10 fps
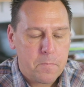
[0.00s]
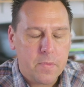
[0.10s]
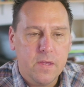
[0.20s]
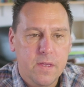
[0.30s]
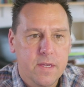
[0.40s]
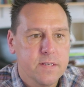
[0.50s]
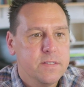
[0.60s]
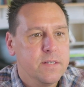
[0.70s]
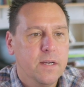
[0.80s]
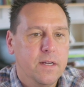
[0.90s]

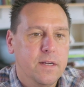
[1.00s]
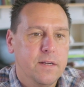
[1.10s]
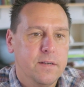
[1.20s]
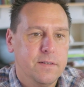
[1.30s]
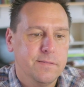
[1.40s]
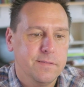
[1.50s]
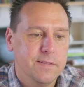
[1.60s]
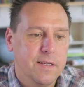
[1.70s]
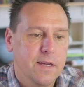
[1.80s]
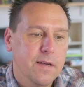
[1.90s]
is, I
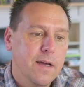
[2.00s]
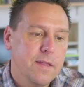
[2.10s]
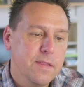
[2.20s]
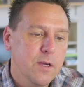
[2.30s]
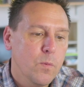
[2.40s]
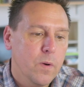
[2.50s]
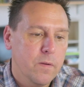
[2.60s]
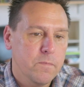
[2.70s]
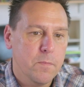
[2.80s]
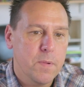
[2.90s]
think, one
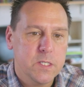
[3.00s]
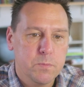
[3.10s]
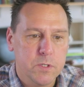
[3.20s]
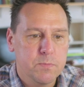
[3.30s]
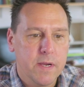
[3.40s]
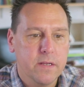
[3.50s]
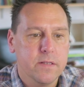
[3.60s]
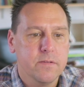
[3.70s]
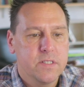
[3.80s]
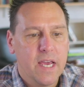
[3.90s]
of the best
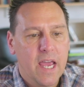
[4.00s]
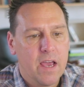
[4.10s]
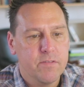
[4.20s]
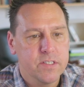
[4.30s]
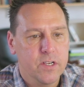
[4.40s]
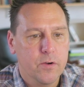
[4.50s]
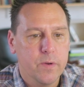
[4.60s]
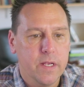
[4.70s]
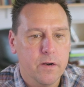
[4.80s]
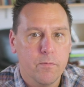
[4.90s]
perspectives to have as a
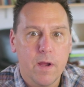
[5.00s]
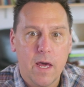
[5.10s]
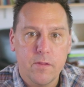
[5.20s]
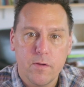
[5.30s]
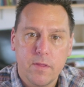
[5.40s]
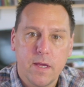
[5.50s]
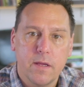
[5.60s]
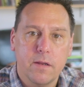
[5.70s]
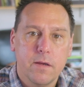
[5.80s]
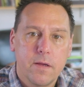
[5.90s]
creator, rather
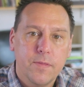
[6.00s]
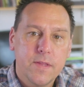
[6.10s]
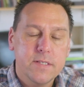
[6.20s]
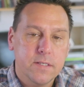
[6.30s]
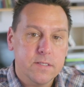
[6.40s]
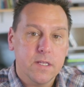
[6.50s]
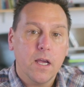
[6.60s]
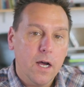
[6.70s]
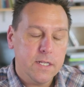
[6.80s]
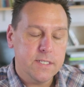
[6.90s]
than this is the
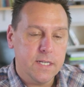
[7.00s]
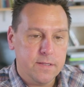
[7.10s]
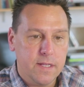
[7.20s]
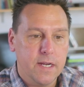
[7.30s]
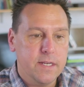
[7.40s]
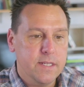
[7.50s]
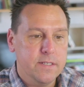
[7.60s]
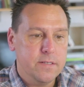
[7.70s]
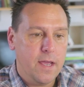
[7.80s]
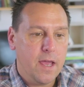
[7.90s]
content that I
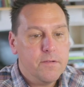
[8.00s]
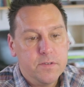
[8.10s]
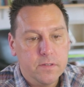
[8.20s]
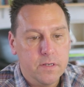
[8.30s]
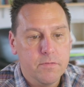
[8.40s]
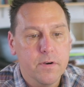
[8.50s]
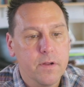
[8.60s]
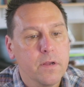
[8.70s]
need to have delivered.